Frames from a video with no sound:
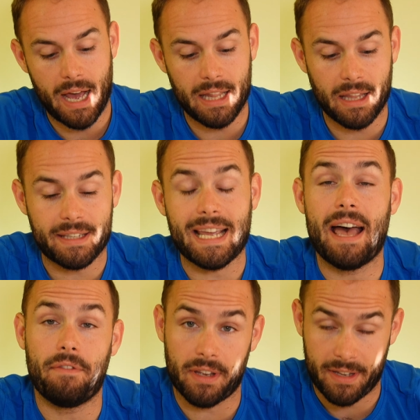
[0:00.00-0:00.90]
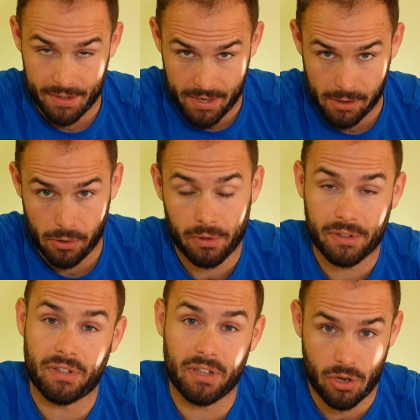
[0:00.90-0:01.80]
I like to have it
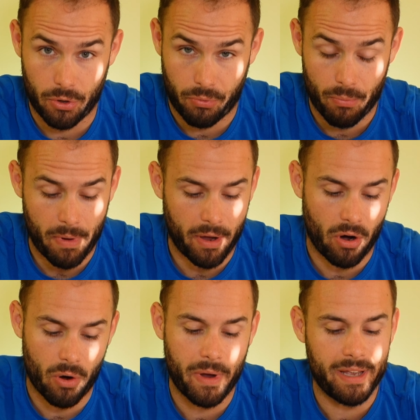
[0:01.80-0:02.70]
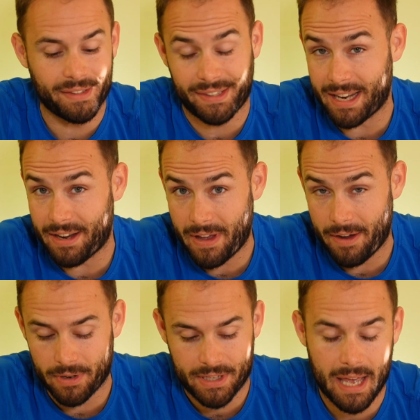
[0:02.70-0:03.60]
continuously go through my heart rate instead of
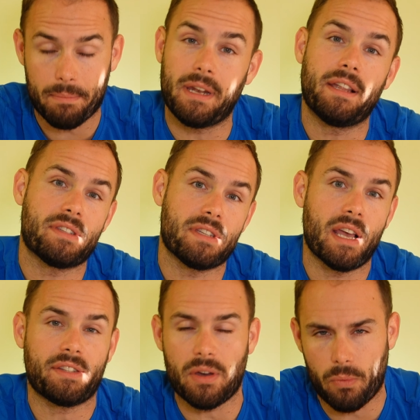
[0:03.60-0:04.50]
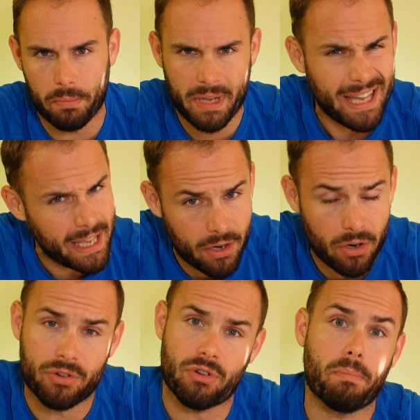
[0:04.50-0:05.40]
every 10 minutes. Yes, there will be a hit
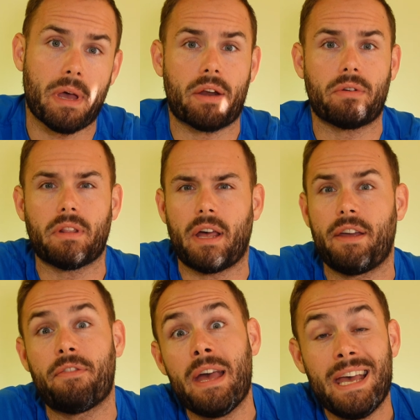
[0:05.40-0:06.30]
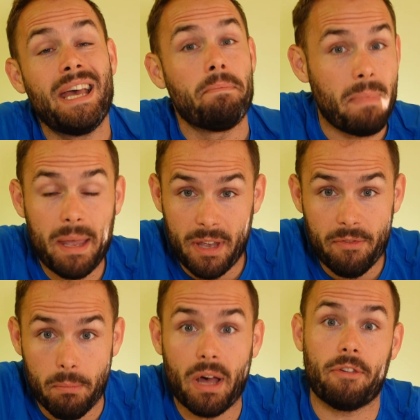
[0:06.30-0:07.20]
on your battery life, maybe
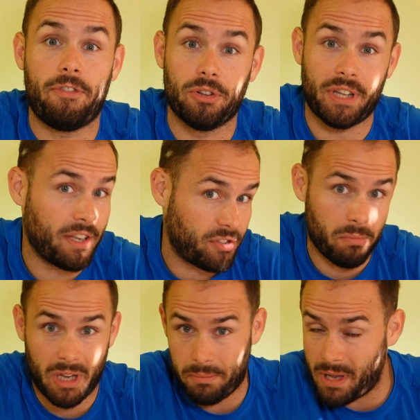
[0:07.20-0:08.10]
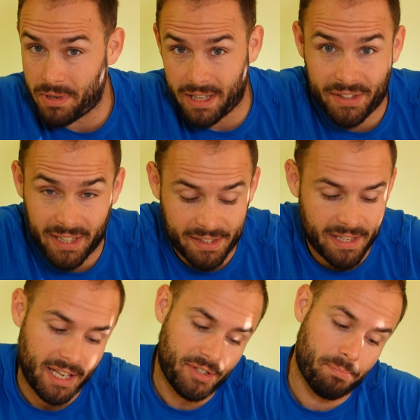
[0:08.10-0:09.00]
even by a full day, so you might be able to get 6
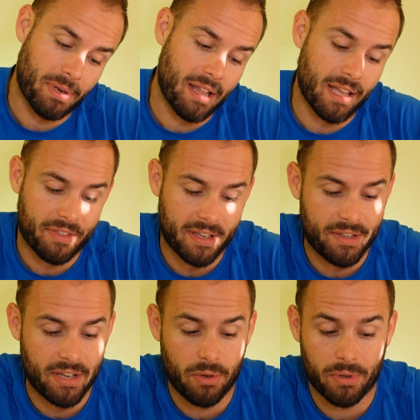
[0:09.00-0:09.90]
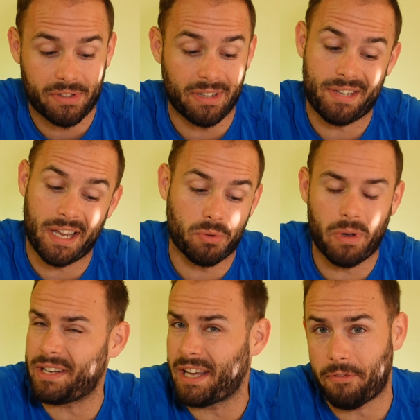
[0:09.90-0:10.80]
days, but I like the continuous, and it takes
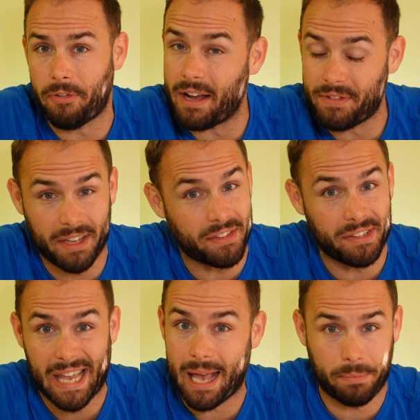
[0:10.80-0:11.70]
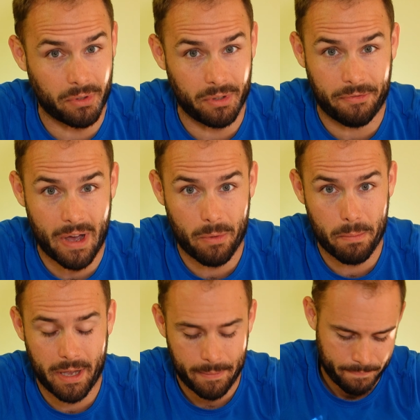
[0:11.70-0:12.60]
away a day. 5 days is absolutely fine with
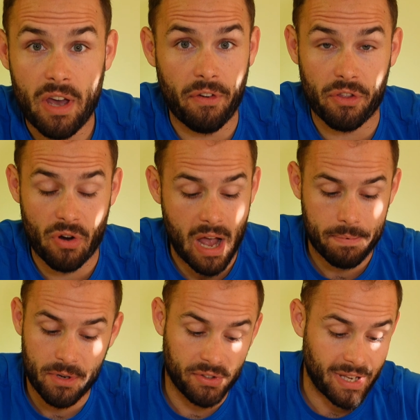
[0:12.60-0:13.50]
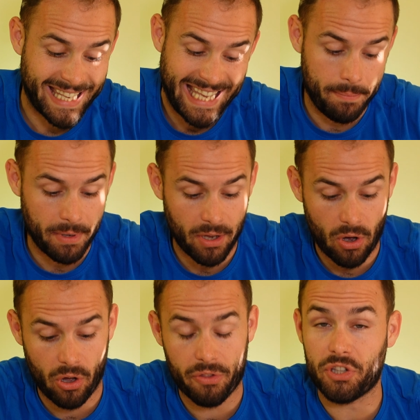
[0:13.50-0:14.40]
me. You have other options like keeping
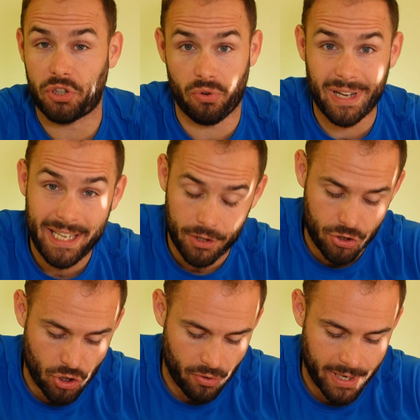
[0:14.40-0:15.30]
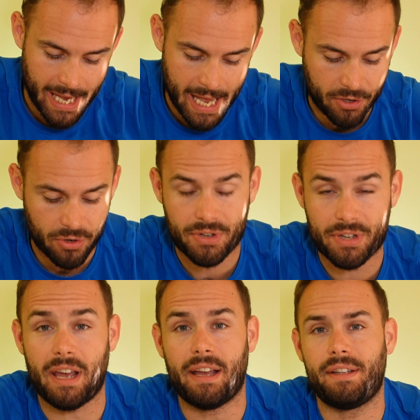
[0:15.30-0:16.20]
on the screen during
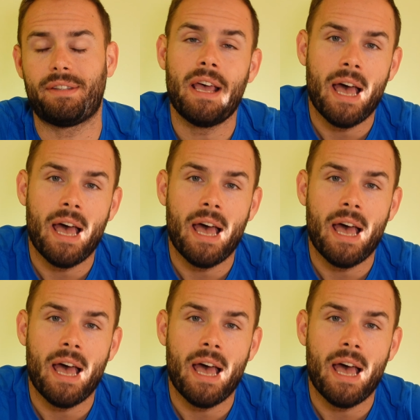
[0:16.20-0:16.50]
exercise.